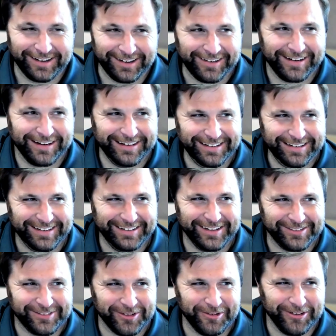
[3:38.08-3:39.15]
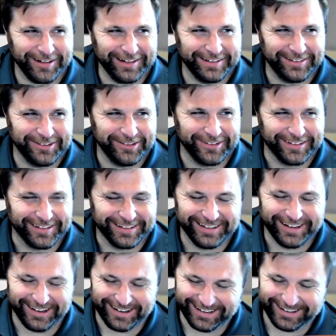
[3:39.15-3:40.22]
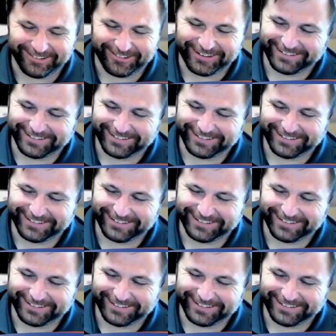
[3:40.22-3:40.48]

All right. That's what we're gonna do then. All right.